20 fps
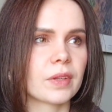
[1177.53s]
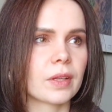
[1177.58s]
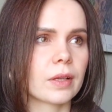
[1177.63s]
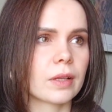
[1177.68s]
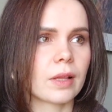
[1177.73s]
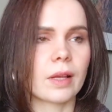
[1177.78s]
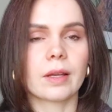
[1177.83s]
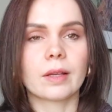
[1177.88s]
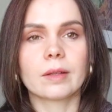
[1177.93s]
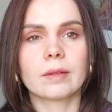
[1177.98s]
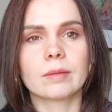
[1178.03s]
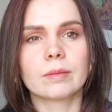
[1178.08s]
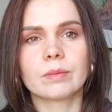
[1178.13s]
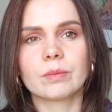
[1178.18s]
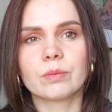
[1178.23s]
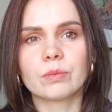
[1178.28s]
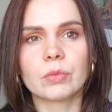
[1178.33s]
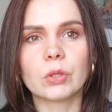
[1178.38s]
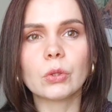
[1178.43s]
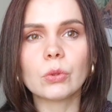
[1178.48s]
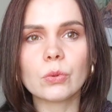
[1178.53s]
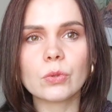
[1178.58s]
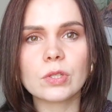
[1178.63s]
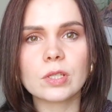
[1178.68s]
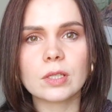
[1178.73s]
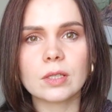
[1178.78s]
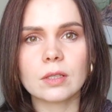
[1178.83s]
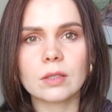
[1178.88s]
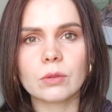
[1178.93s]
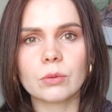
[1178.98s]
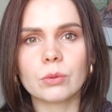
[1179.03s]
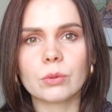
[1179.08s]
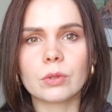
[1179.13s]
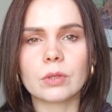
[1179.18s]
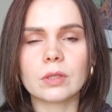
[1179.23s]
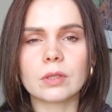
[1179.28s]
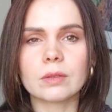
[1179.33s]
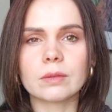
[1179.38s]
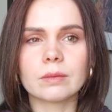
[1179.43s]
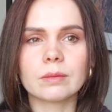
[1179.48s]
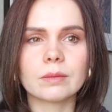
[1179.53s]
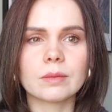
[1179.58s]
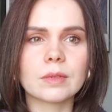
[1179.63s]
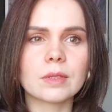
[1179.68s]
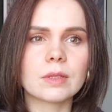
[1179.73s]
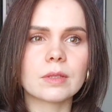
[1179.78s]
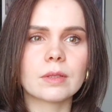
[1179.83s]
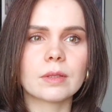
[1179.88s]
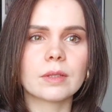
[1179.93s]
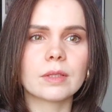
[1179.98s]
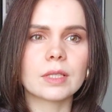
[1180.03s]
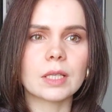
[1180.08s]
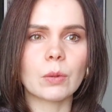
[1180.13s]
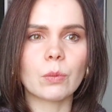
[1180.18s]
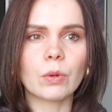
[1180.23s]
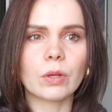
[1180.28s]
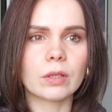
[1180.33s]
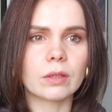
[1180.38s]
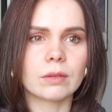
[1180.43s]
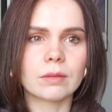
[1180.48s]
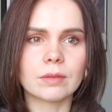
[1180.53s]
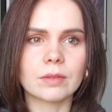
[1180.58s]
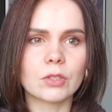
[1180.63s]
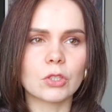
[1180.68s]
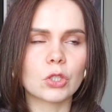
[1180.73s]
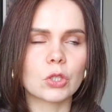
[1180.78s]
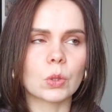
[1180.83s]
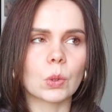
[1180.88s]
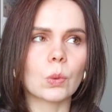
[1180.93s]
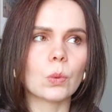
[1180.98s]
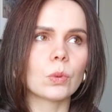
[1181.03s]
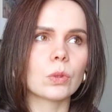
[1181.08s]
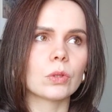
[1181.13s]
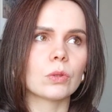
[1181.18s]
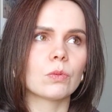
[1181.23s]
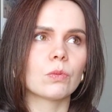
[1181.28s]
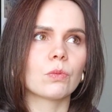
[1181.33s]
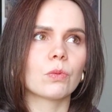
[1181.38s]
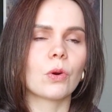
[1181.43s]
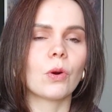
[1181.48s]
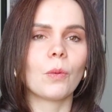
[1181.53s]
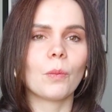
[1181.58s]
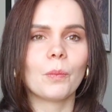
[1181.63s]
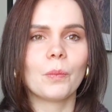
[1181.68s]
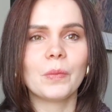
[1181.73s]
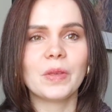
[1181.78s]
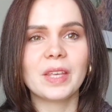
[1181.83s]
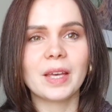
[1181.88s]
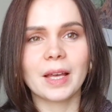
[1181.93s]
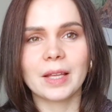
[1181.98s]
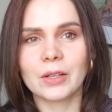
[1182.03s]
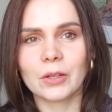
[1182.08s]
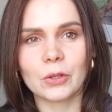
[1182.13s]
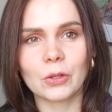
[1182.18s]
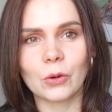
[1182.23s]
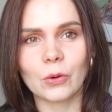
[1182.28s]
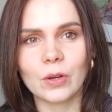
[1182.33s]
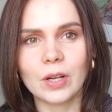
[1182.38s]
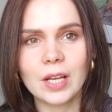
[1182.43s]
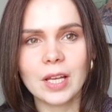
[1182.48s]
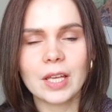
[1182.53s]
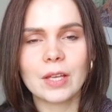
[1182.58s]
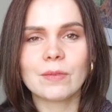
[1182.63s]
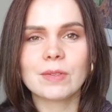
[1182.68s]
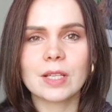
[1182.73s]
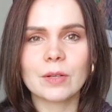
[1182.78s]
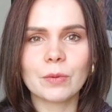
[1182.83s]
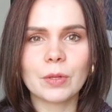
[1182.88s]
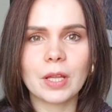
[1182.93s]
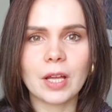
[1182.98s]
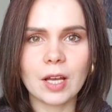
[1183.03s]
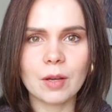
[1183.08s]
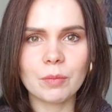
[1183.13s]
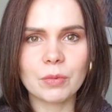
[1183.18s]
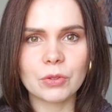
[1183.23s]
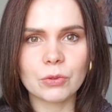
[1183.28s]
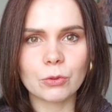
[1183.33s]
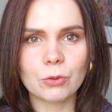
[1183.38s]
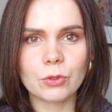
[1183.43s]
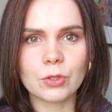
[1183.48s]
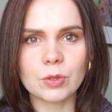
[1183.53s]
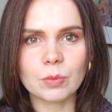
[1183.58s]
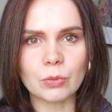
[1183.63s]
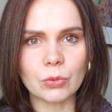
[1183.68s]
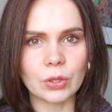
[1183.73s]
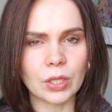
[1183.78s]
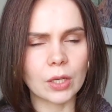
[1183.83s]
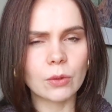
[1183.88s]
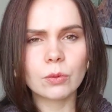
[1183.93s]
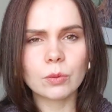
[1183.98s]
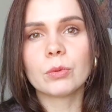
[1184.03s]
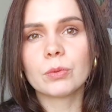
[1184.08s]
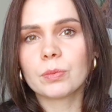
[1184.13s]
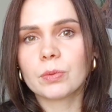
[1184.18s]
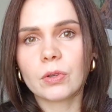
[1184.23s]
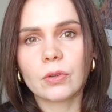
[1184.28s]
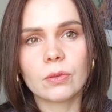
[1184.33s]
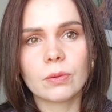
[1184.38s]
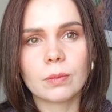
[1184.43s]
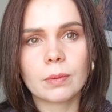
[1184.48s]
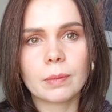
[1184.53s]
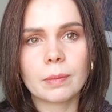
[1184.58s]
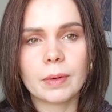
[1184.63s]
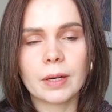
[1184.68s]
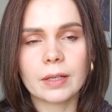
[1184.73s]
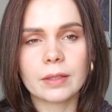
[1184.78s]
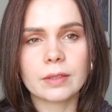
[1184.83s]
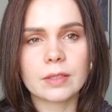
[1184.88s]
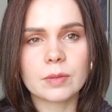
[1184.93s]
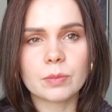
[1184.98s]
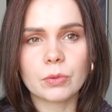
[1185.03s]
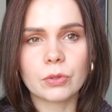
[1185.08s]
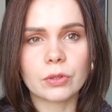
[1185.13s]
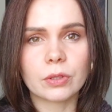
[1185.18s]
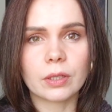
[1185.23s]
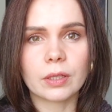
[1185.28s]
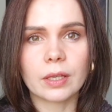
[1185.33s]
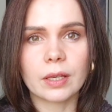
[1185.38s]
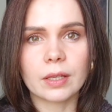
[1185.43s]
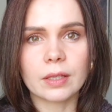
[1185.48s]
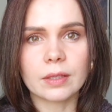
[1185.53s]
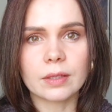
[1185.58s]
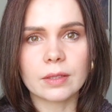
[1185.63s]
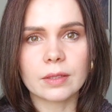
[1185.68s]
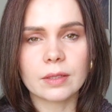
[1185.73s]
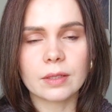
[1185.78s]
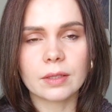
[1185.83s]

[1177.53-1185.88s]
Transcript: like lose it, or someone stole it from me, I don't know. If someone happened to this book, I would probably buy this book again.